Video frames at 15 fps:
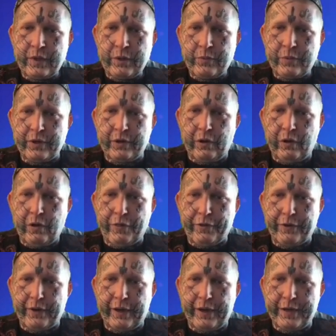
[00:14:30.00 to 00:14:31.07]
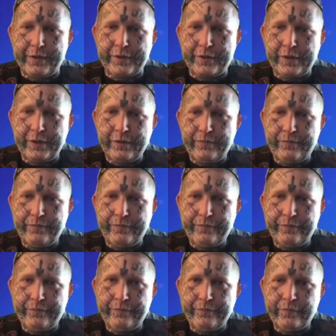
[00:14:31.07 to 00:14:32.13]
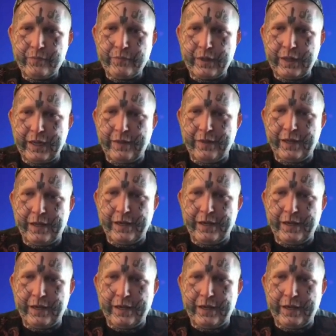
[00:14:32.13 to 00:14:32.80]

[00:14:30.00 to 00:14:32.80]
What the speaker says: We're going to authorize. And then